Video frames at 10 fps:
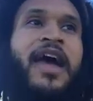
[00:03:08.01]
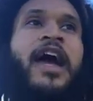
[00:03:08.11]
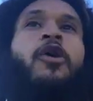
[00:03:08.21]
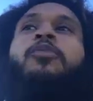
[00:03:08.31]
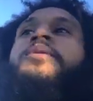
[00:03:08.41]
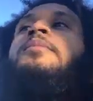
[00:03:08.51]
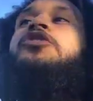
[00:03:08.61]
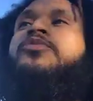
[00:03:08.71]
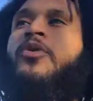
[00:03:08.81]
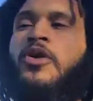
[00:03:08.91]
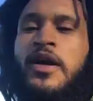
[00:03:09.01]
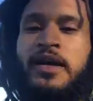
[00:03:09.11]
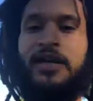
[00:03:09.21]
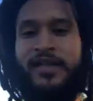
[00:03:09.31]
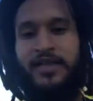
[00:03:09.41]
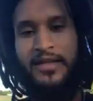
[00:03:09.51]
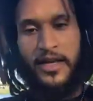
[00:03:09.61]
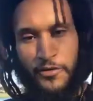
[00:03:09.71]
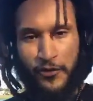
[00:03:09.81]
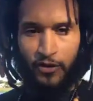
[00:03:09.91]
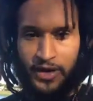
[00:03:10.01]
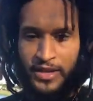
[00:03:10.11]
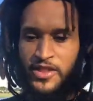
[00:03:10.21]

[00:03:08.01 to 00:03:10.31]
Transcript: it will be much more different.